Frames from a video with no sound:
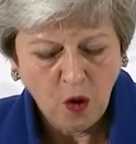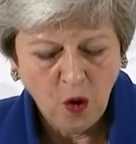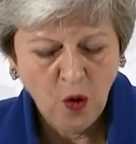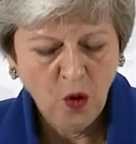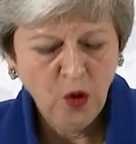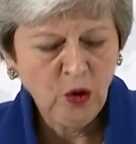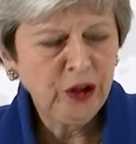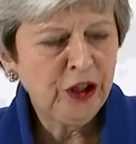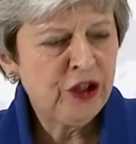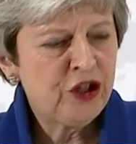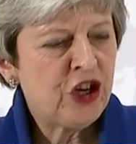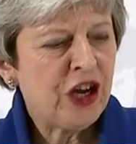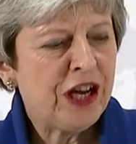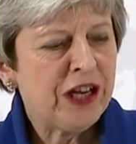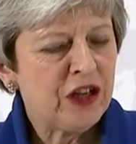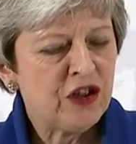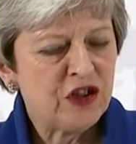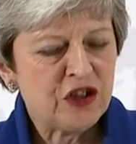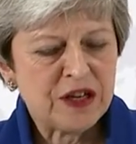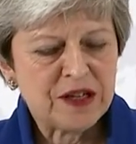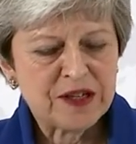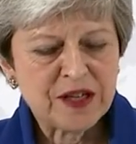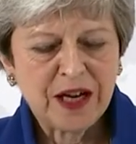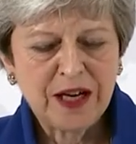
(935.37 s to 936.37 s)
All the
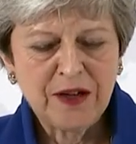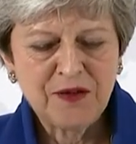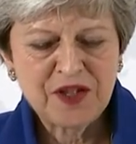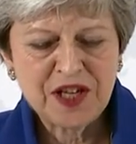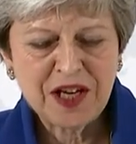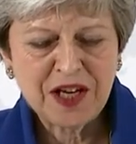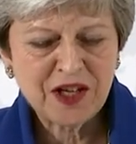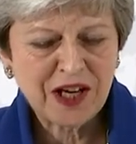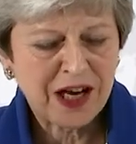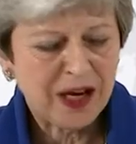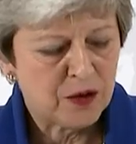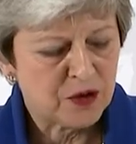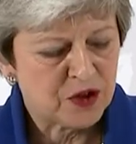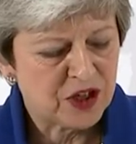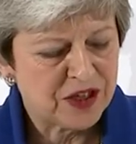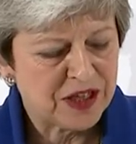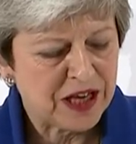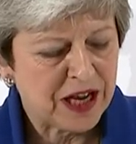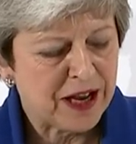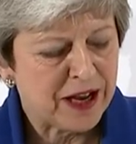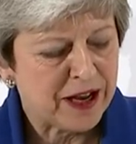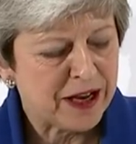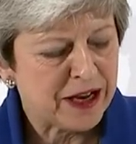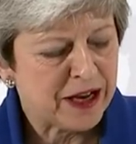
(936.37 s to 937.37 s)
changes I've set out
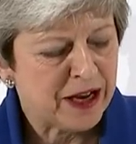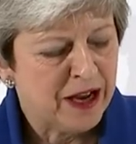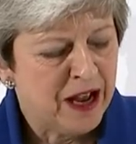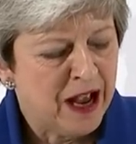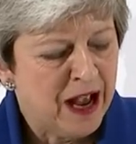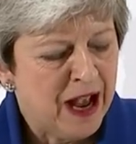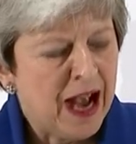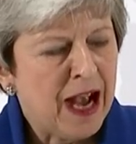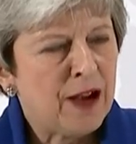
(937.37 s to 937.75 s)
today